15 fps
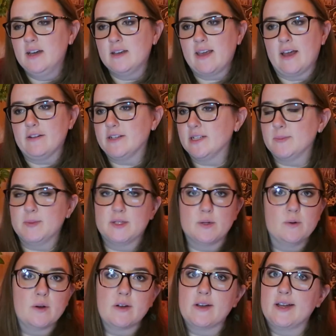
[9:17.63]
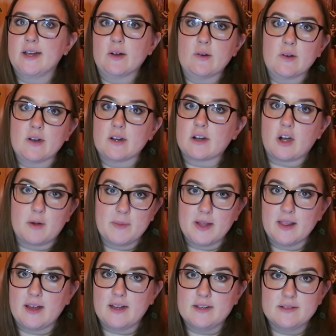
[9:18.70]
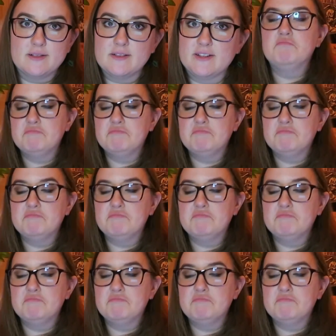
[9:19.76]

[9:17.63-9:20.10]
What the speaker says: Countess Batory or Carmilla.